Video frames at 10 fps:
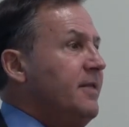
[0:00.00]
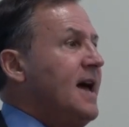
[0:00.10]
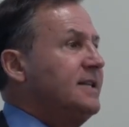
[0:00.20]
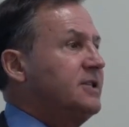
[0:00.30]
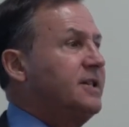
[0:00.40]

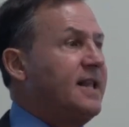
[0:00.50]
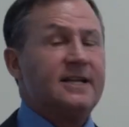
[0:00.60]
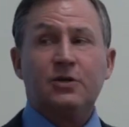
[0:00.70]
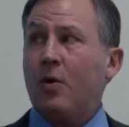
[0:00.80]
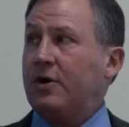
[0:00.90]

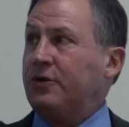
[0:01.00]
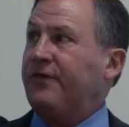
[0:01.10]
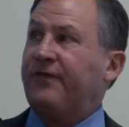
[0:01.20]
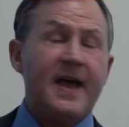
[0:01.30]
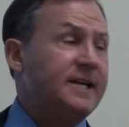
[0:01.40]
That's what you
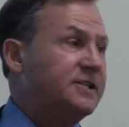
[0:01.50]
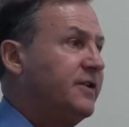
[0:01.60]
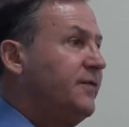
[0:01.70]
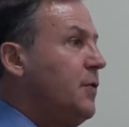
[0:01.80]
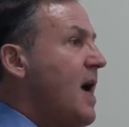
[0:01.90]
face
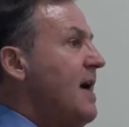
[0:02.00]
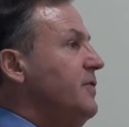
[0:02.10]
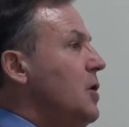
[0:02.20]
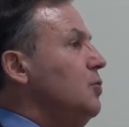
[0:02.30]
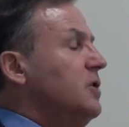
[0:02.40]
if you have
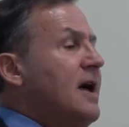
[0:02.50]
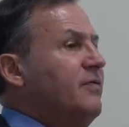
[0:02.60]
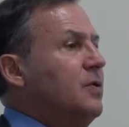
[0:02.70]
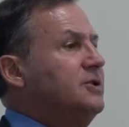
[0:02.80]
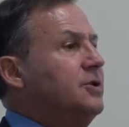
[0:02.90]
no
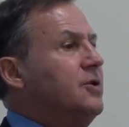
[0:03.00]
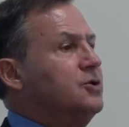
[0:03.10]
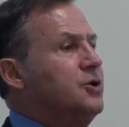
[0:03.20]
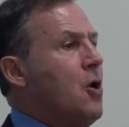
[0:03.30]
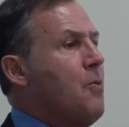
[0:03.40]
leverage.
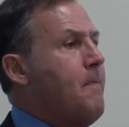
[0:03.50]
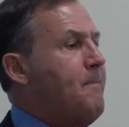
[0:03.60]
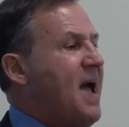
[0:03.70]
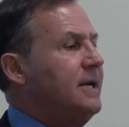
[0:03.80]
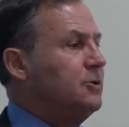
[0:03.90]
There's no
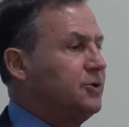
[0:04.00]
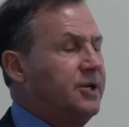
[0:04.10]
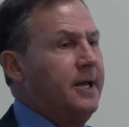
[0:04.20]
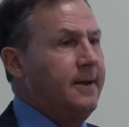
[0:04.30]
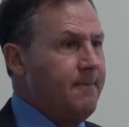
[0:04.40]

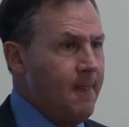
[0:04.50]
penalty